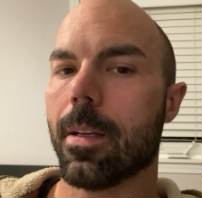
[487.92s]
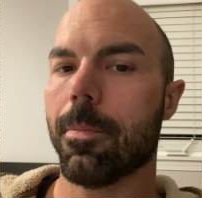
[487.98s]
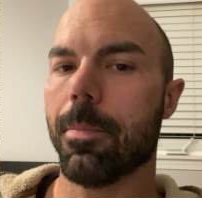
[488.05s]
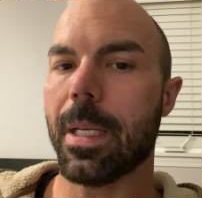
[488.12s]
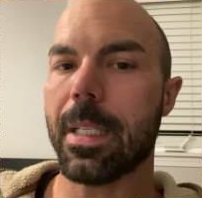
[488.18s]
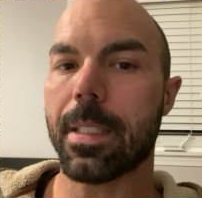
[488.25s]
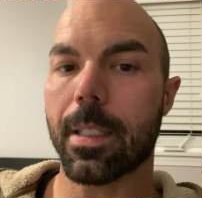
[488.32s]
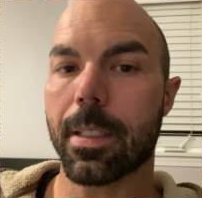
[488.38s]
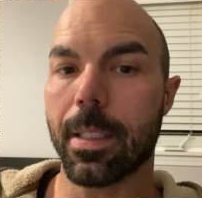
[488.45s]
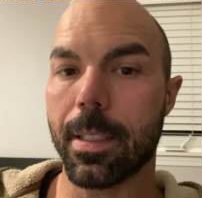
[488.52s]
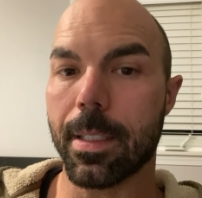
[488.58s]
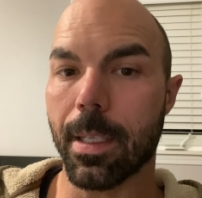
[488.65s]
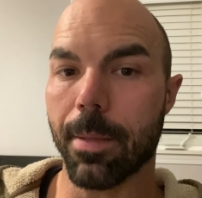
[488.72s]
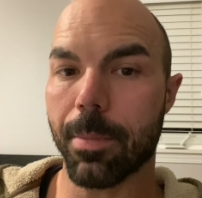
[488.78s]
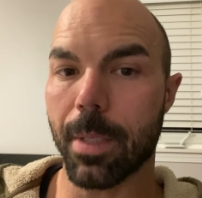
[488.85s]
basically
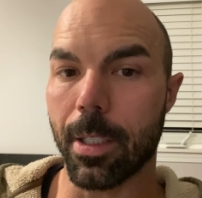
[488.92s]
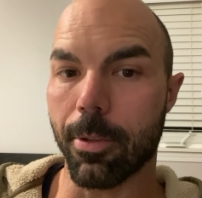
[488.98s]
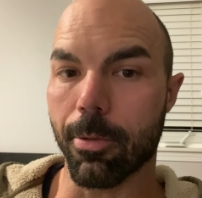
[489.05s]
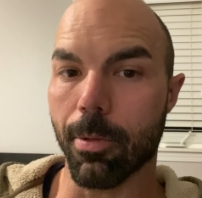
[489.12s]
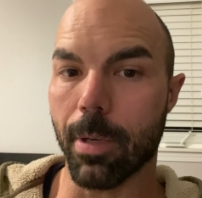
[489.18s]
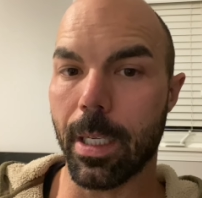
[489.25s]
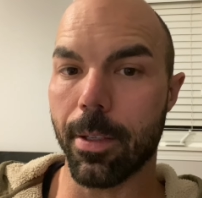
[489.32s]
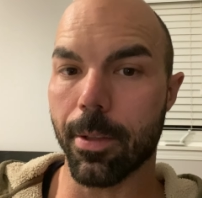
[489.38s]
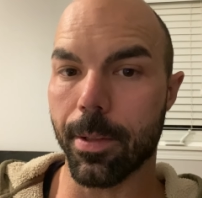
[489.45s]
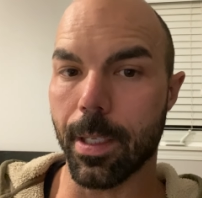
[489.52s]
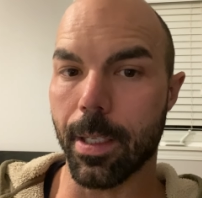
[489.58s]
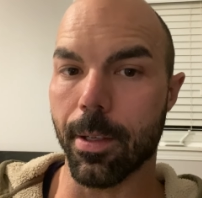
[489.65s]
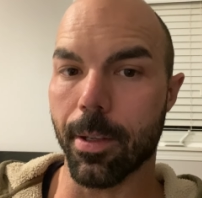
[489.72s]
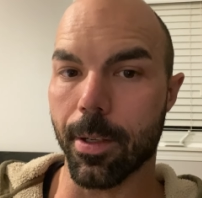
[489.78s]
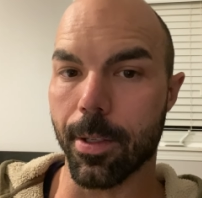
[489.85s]
something greater
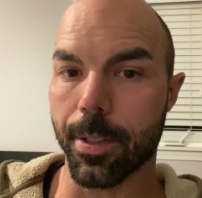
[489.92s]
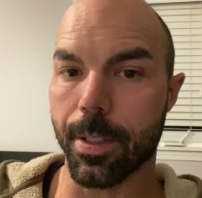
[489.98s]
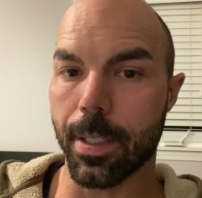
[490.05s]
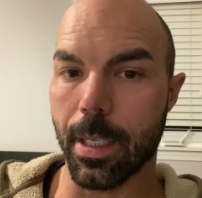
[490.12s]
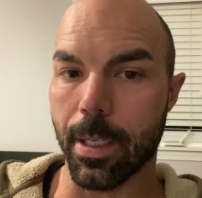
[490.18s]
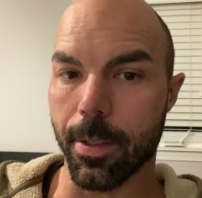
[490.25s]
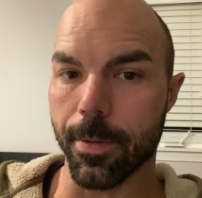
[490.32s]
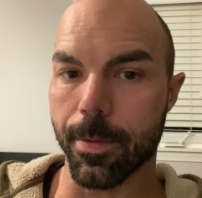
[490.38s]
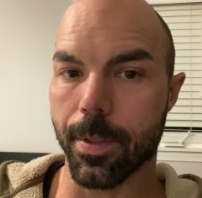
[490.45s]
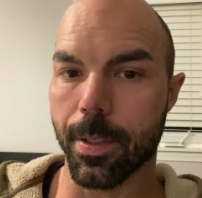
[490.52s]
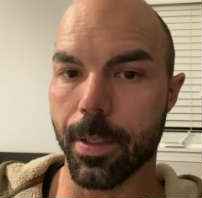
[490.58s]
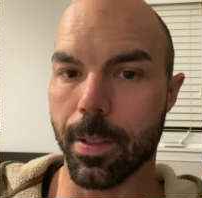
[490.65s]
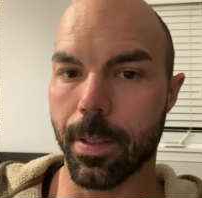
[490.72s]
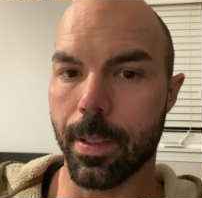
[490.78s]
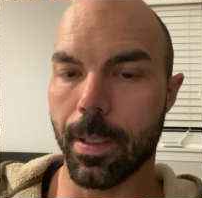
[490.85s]
than ourselves
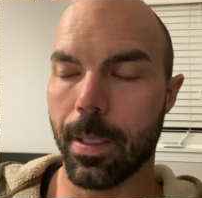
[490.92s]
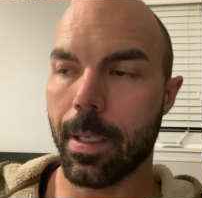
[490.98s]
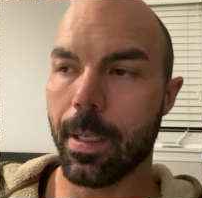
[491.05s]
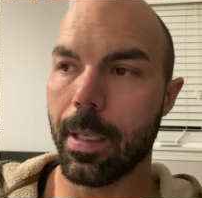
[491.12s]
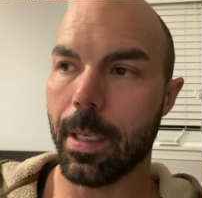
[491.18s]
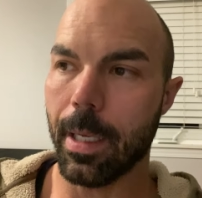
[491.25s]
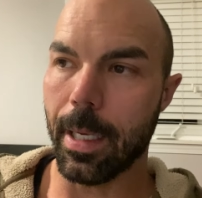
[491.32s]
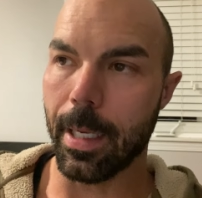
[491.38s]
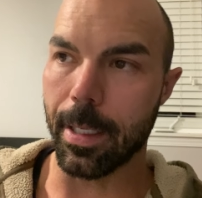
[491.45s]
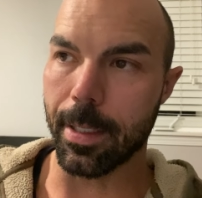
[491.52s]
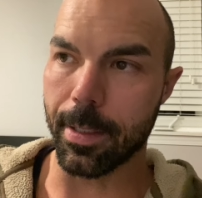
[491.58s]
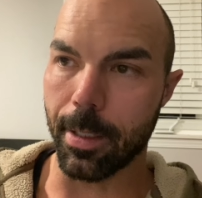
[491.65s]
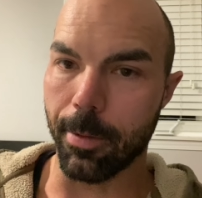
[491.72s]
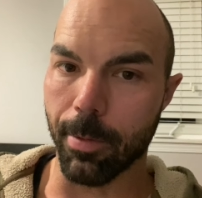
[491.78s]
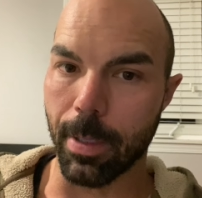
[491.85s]
as
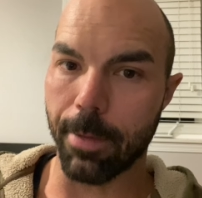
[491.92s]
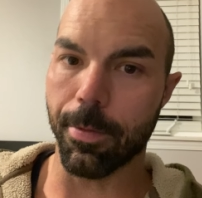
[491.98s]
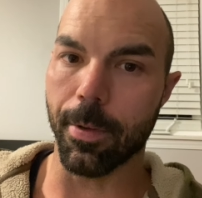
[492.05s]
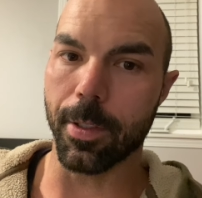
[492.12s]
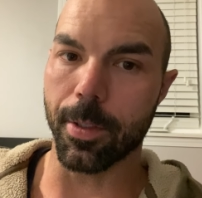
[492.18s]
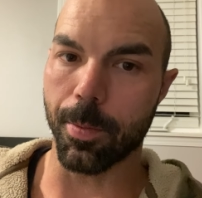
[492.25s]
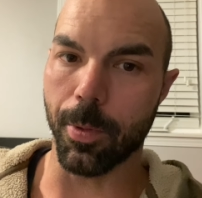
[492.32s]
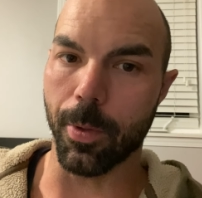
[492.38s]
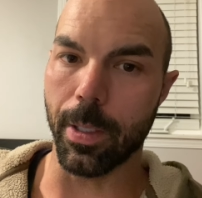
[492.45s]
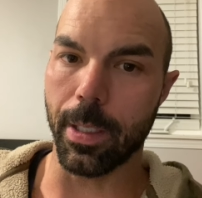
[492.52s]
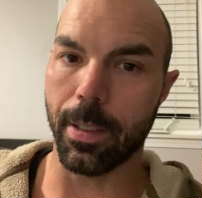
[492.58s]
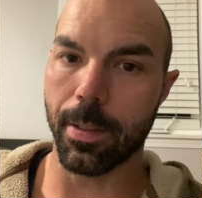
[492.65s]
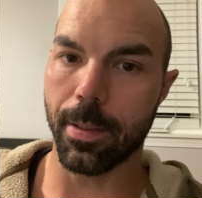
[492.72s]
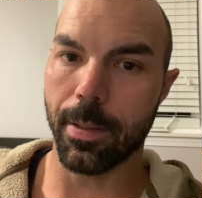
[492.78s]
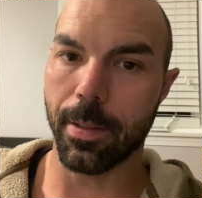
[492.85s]
a reference
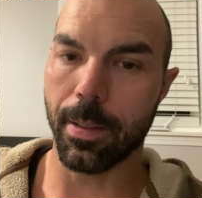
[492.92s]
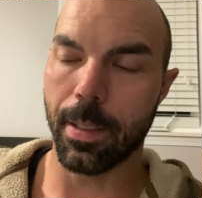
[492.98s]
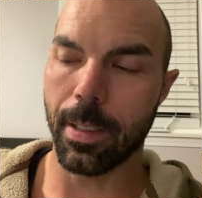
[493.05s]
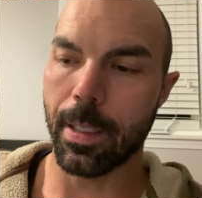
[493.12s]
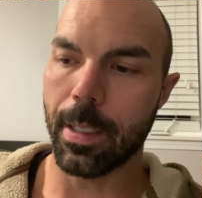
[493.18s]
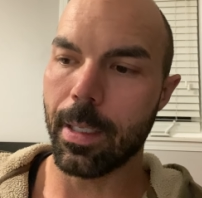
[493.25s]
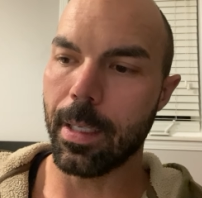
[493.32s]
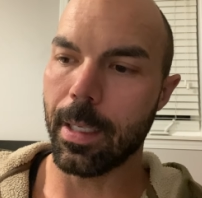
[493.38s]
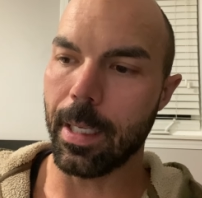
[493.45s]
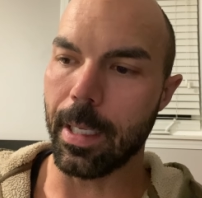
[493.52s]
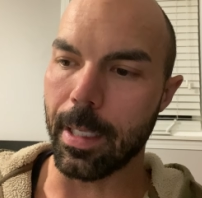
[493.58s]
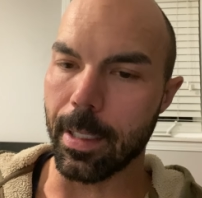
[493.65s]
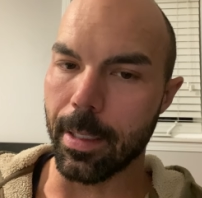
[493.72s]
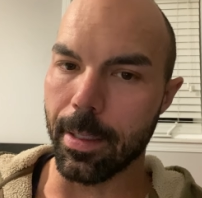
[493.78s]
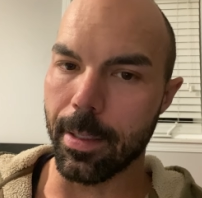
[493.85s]
point.
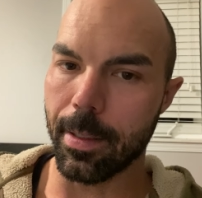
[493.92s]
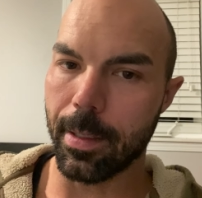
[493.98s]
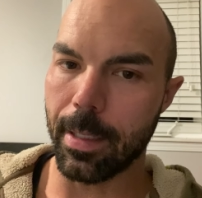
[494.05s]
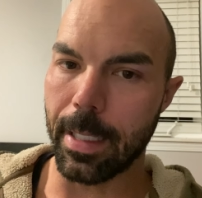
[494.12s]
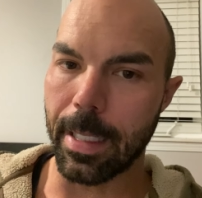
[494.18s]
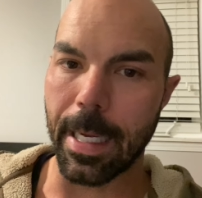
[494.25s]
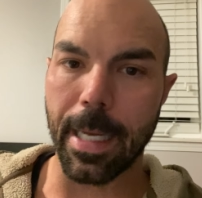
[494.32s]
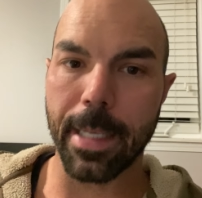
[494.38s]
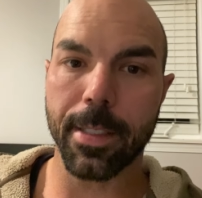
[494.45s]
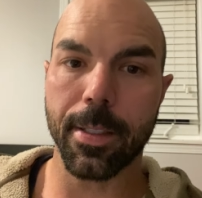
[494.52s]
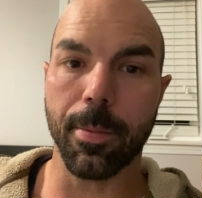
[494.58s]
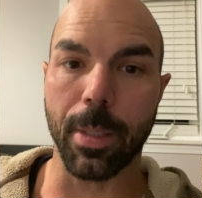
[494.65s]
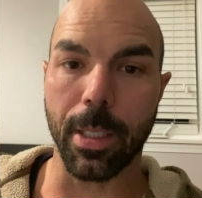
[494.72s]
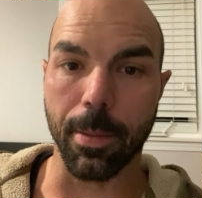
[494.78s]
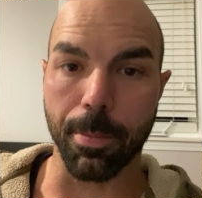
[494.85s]
And it has to
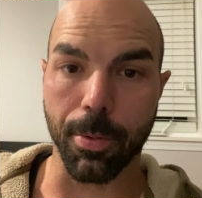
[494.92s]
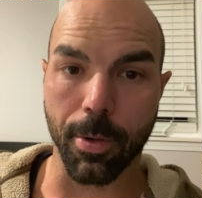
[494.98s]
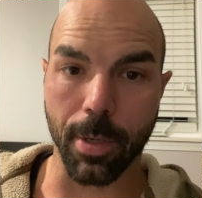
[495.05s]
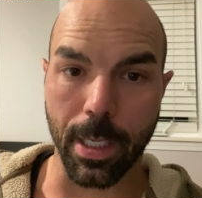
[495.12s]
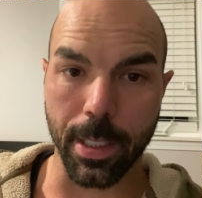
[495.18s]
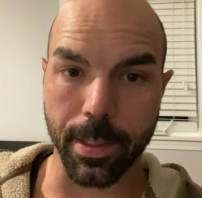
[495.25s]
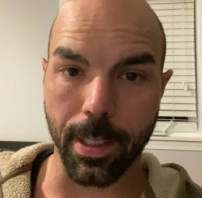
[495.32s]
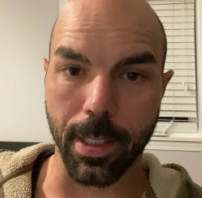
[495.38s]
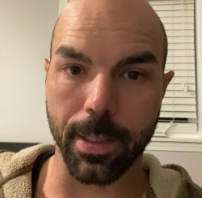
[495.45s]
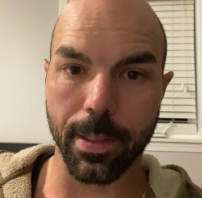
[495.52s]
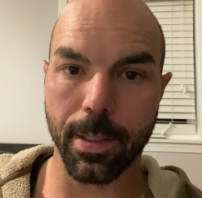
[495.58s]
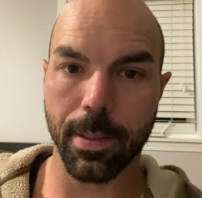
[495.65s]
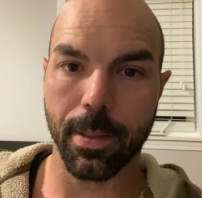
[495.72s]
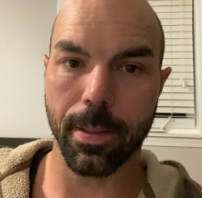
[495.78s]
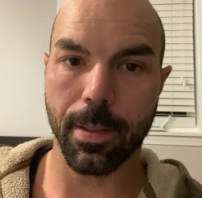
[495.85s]
be a
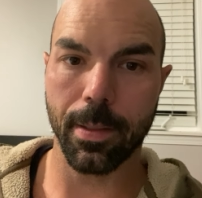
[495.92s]
process.